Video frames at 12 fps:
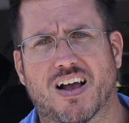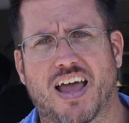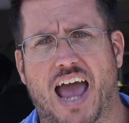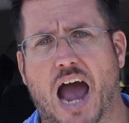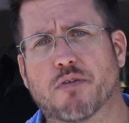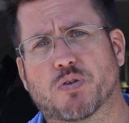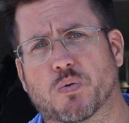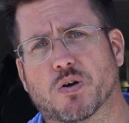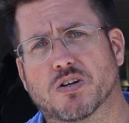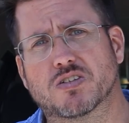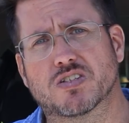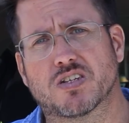
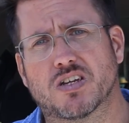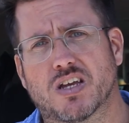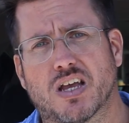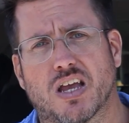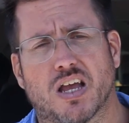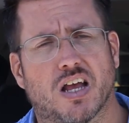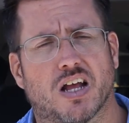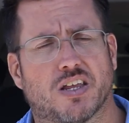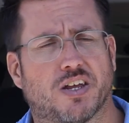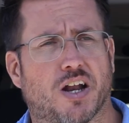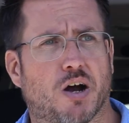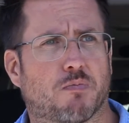afterwards,
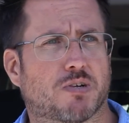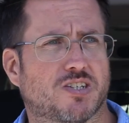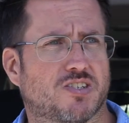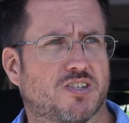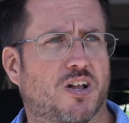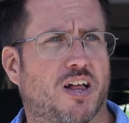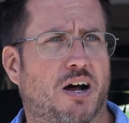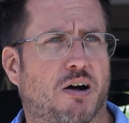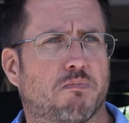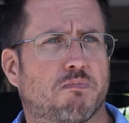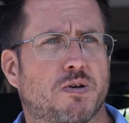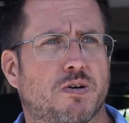because it'll help